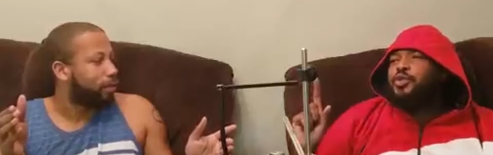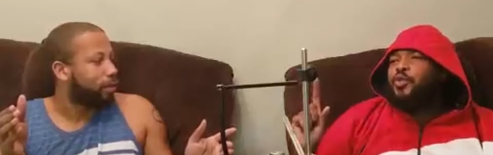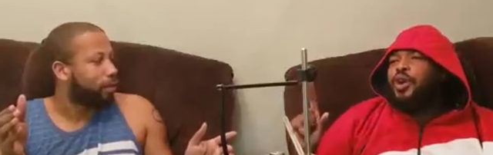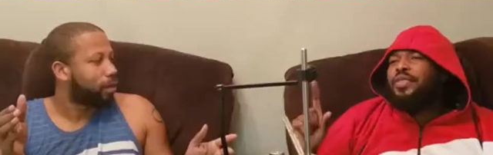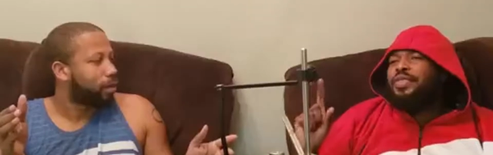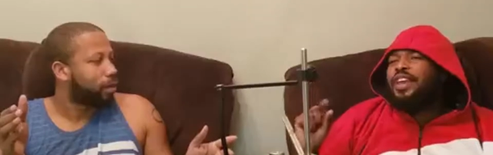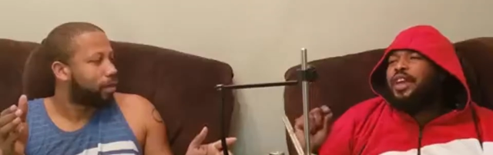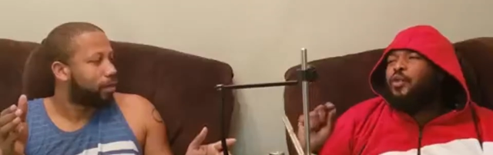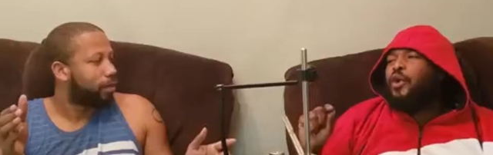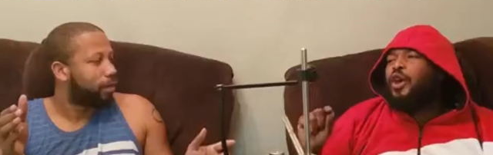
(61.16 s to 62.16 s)
Speaker 1: what they
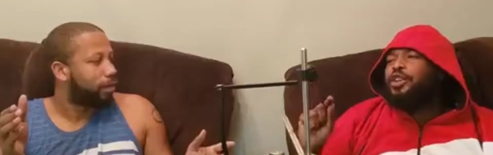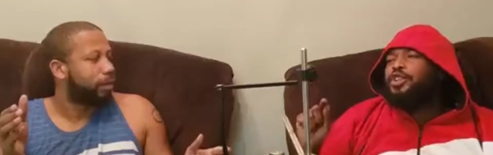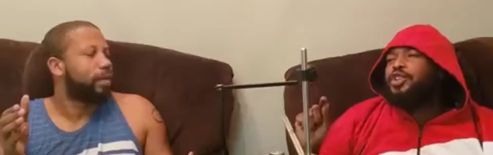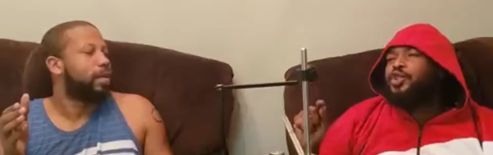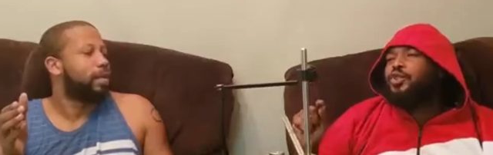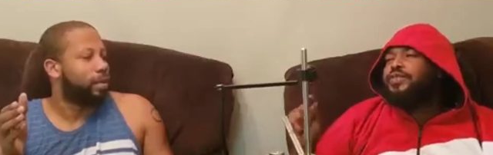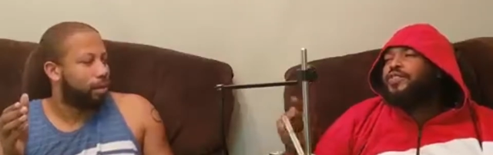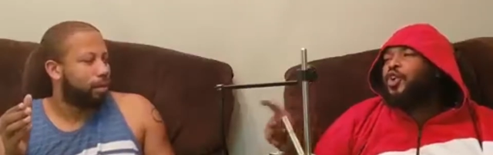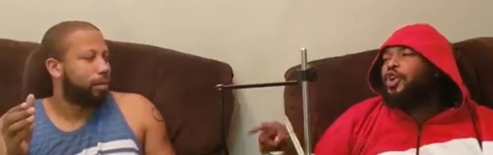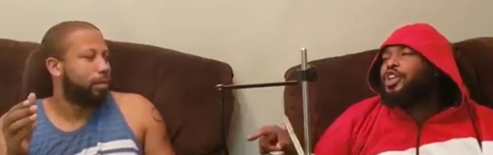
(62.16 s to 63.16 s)
want to do
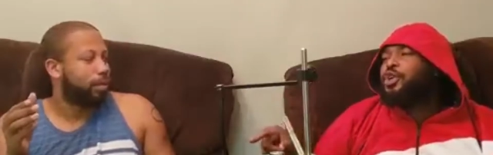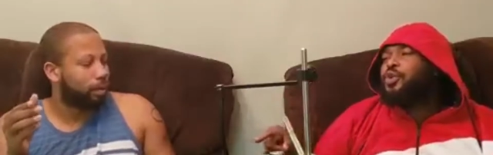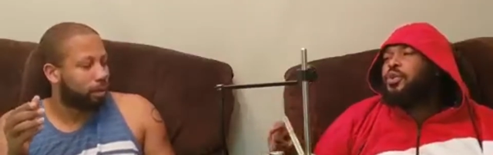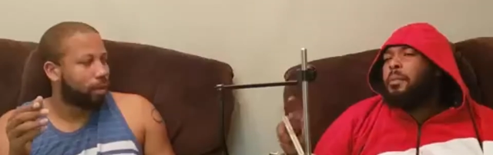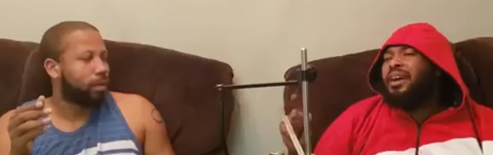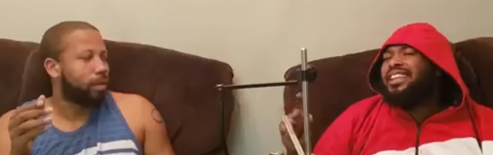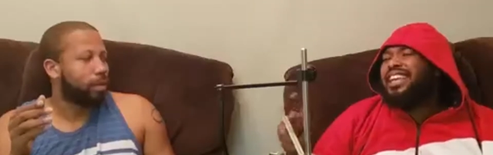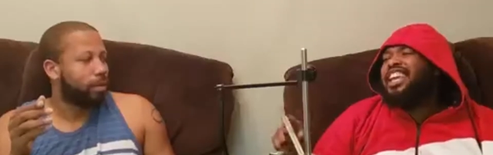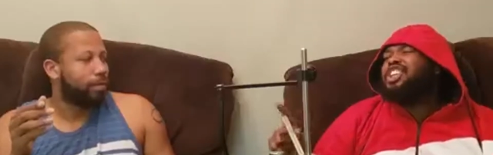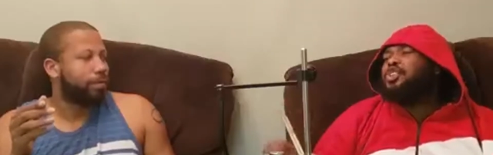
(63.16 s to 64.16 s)
for you, but
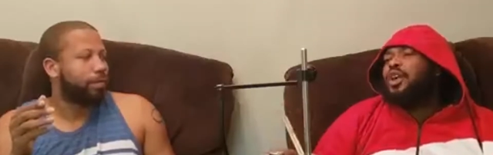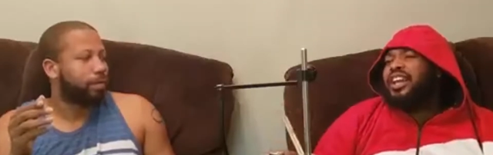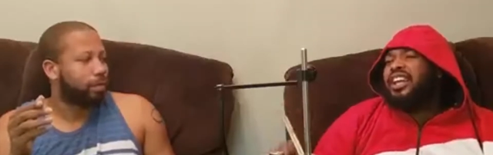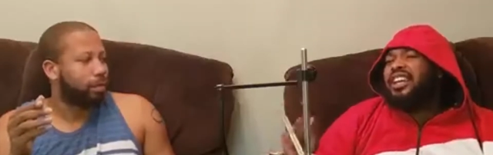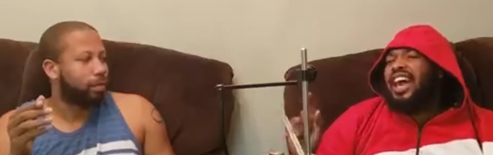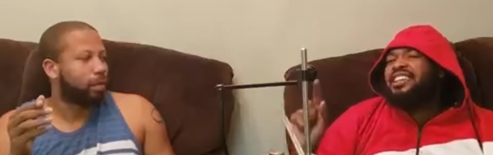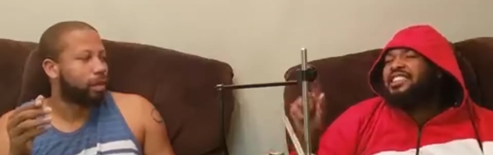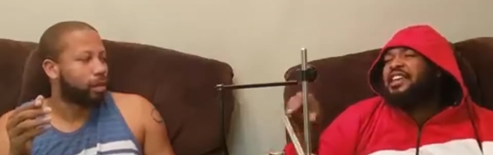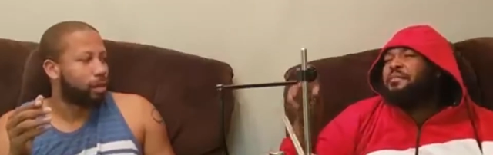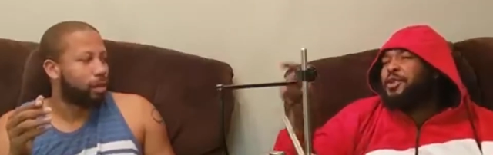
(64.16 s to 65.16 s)
get credit as
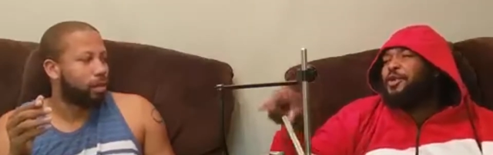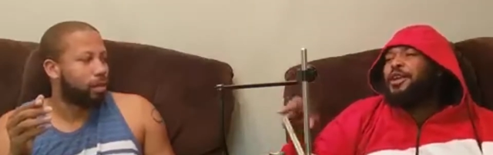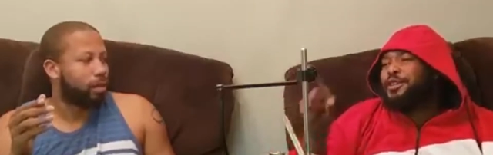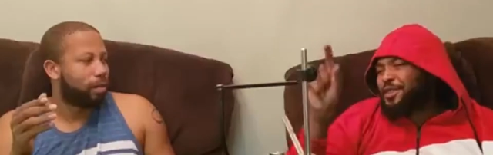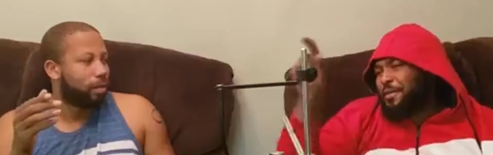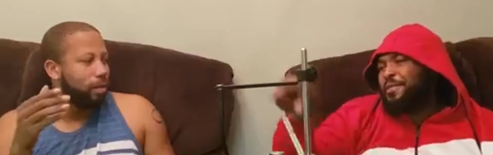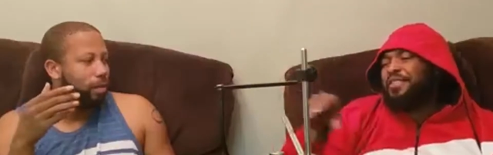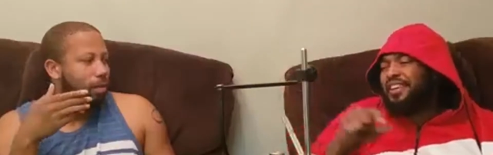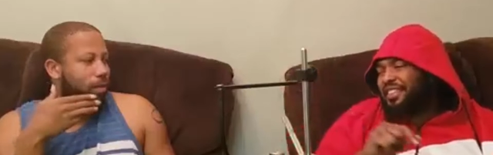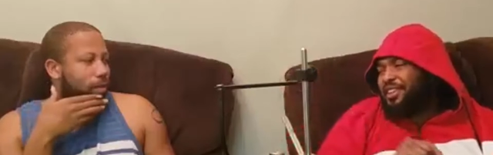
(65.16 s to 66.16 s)
them doing
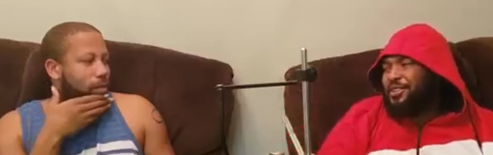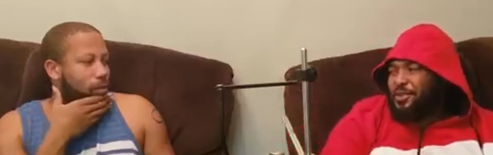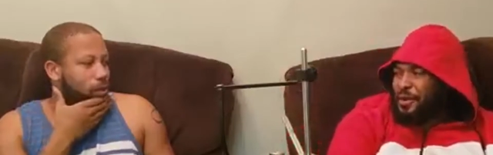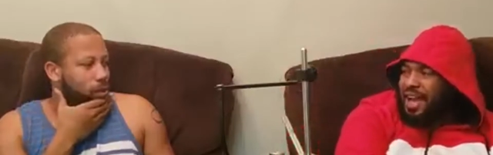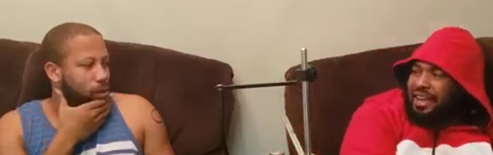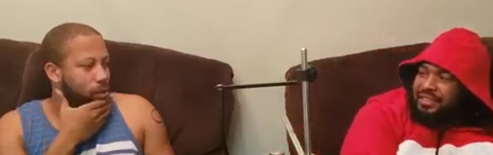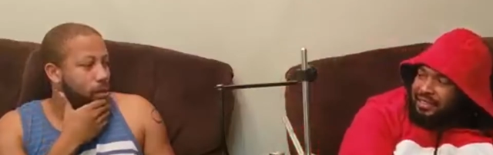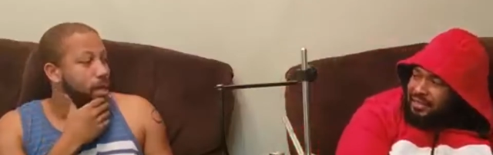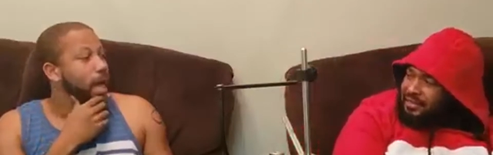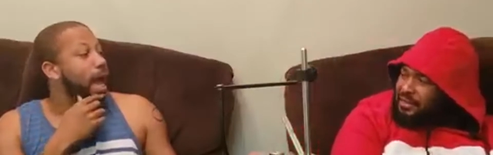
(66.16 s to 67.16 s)
something that you ask.
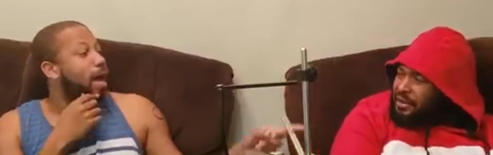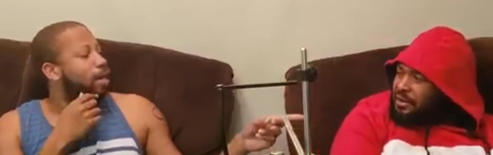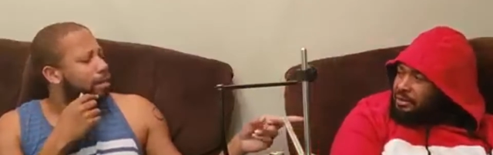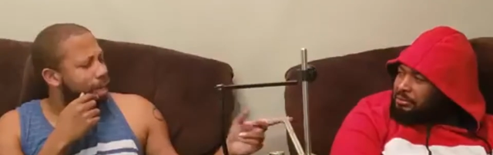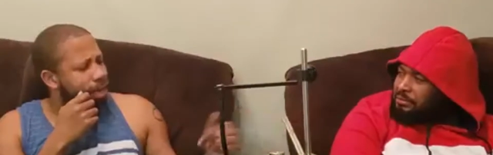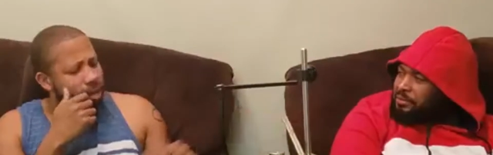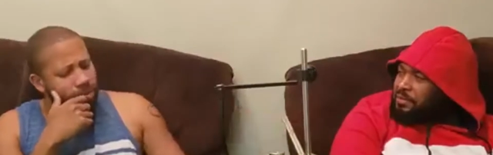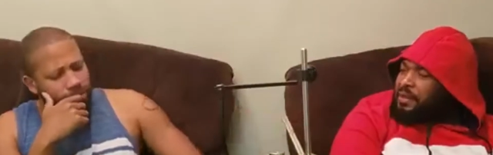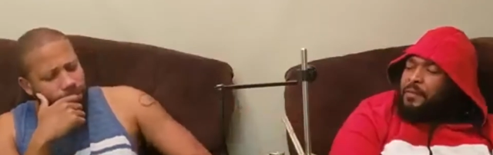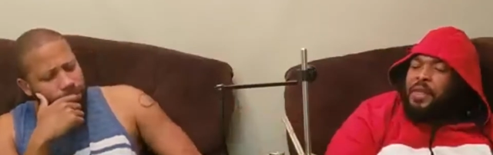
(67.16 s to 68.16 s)
Say it again.
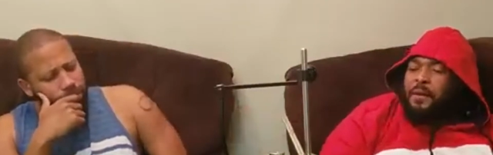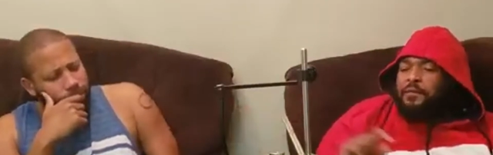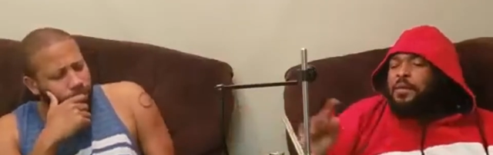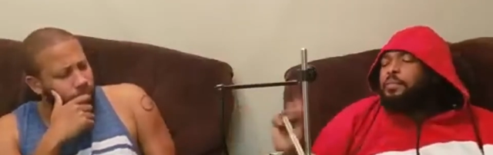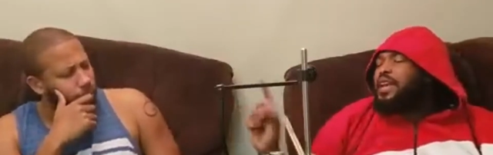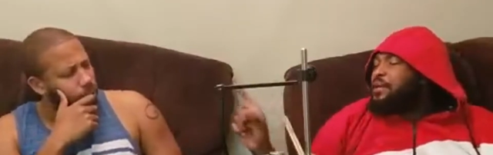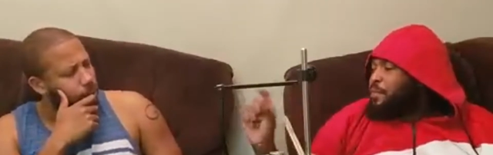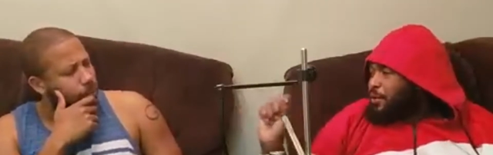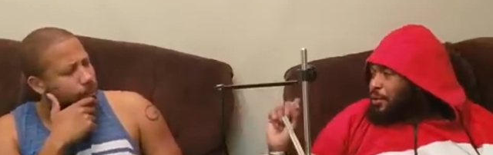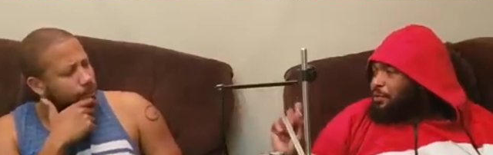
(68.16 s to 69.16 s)

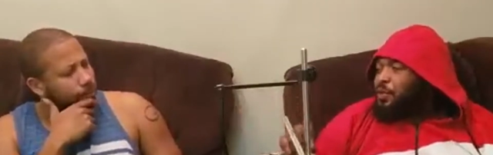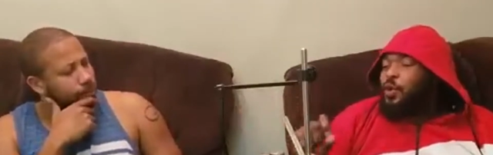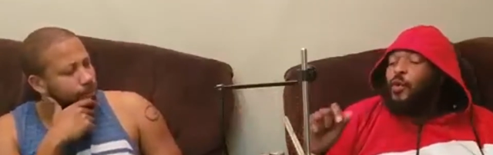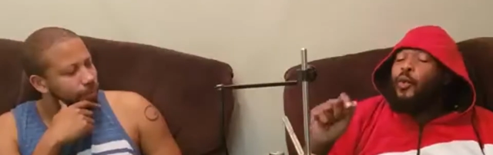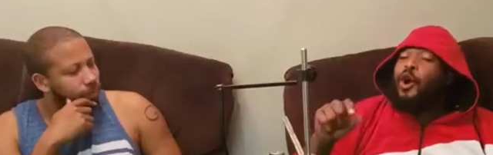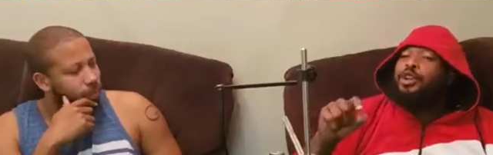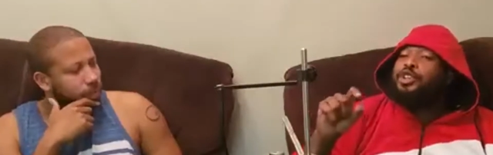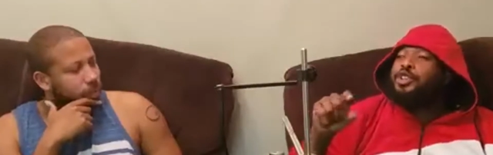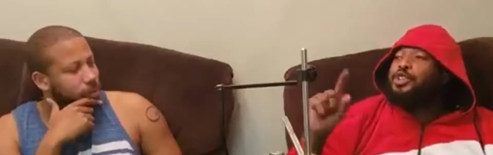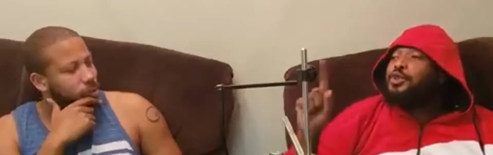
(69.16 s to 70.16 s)
People mm -hmm. want
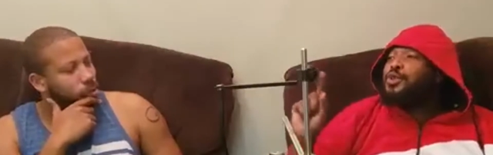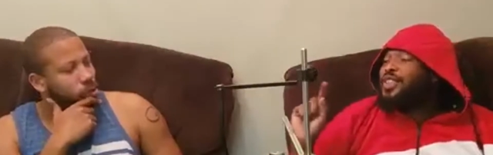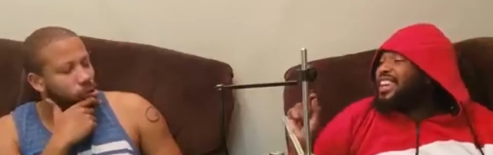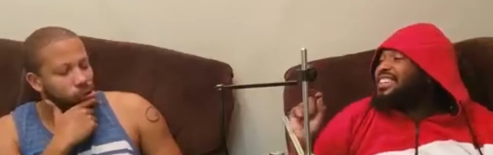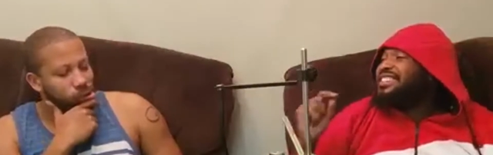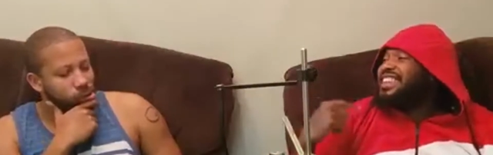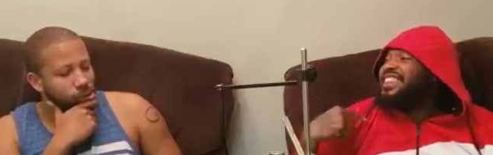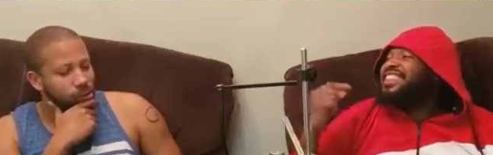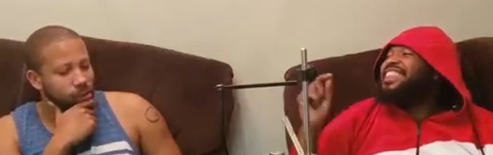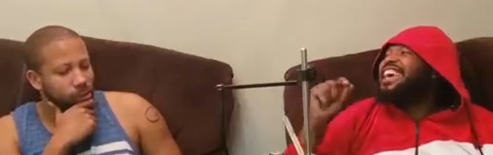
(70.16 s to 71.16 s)
to do things that
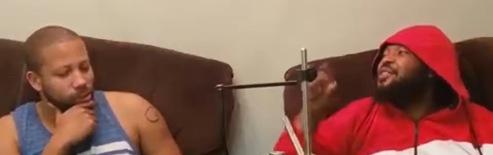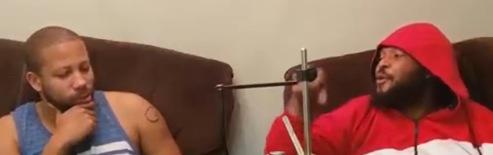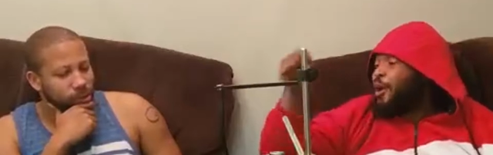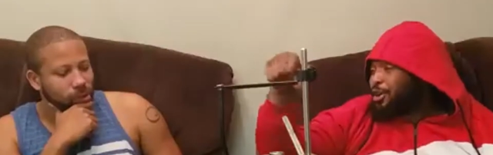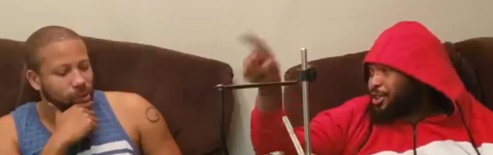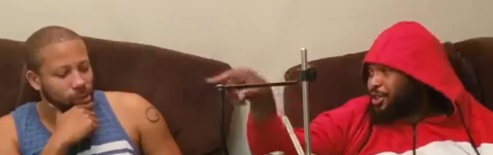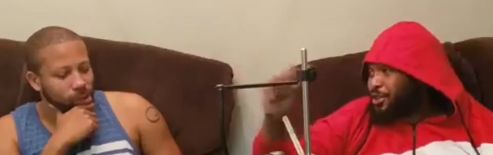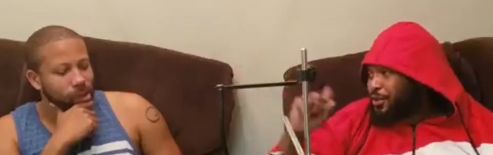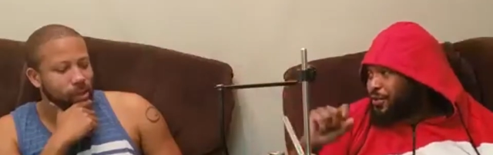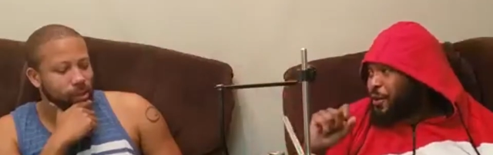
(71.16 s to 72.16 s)
they want to
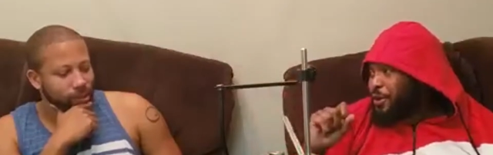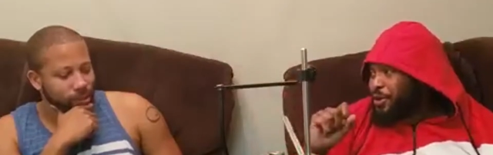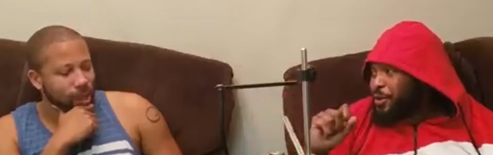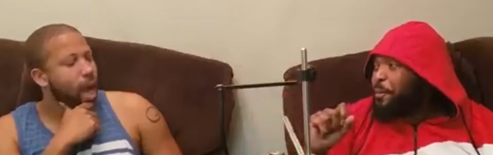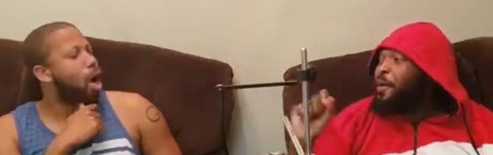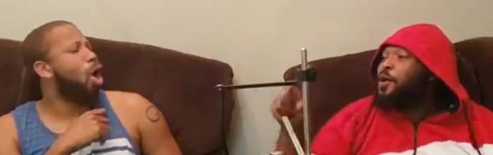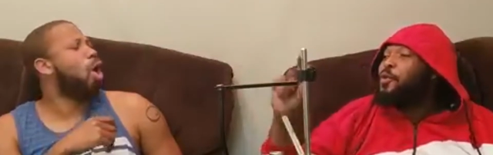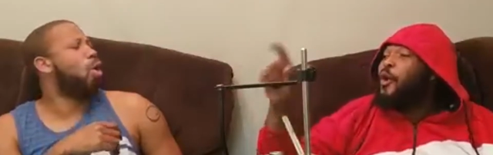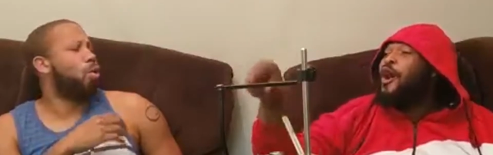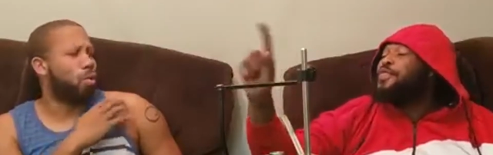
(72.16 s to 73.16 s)
do for you, oh.
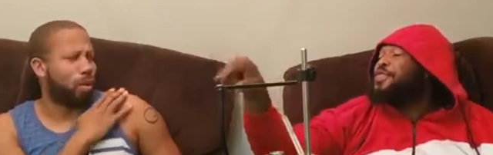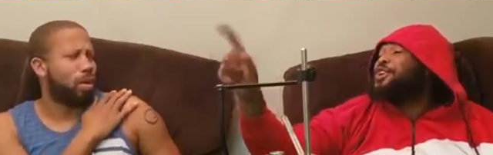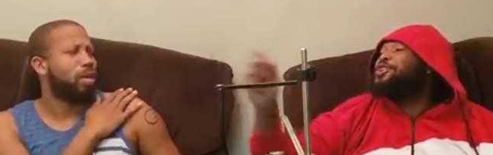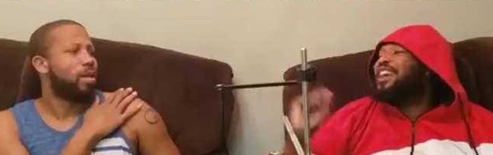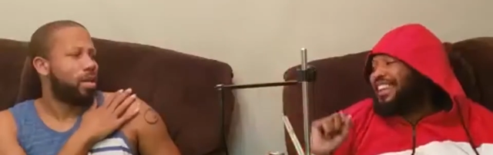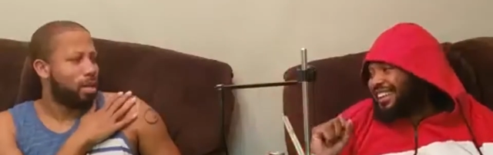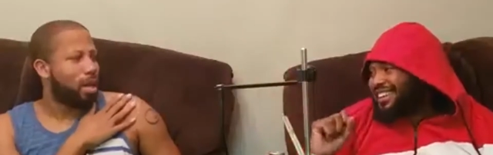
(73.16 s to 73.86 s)
but want the credit